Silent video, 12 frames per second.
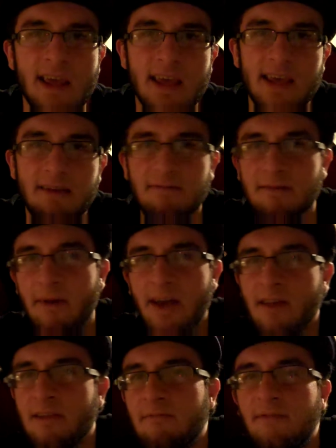even my
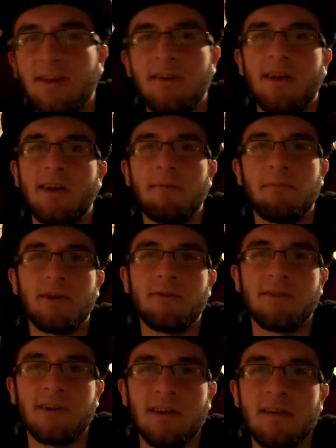other video that I
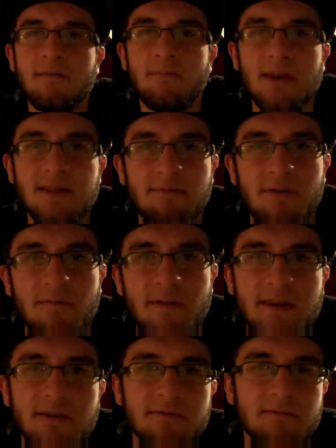uploaded, another baseball video,